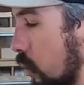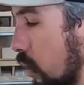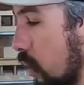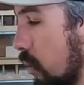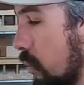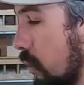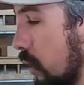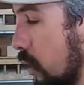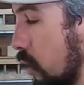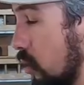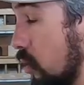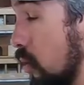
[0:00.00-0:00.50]
want
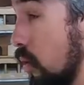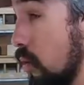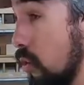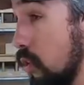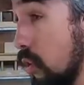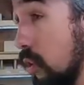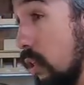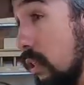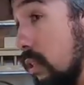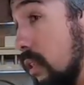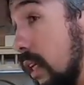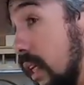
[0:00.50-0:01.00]
to be
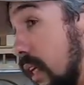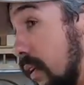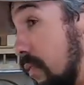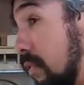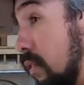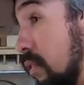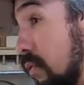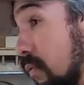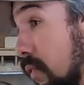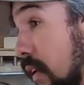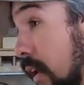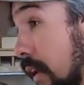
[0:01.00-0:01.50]
controlled. Just like if
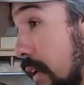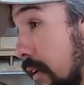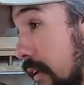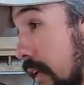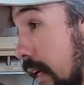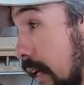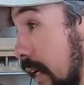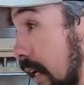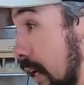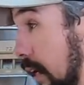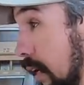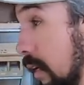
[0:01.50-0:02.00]
you're
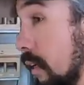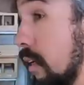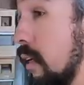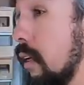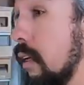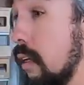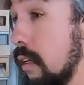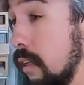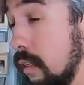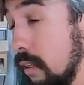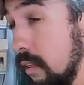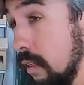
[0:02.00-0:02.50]
firing a gun,
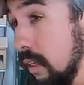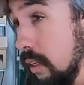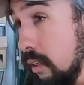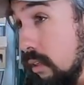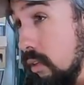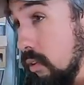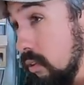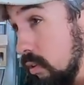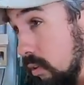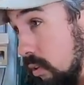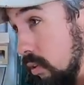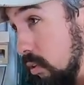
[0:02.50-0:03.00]
that
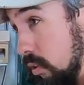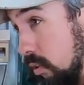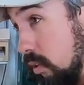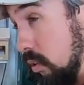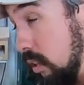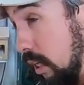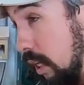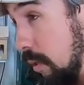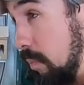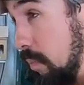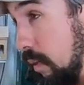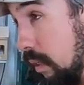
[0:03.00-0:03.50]
you're you're
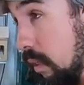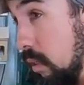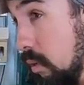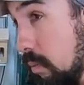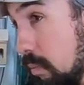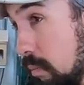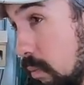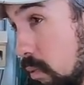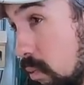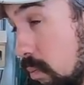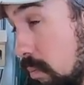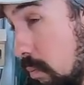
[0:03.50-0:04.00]
keeping your
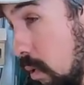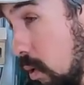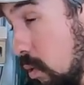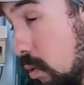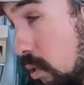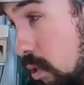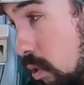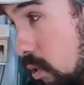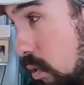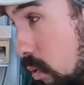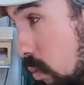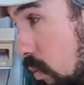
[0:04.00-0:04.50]

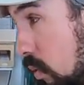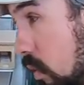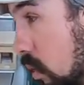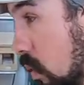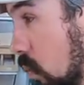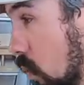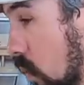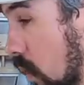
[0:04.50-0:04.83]
motions where you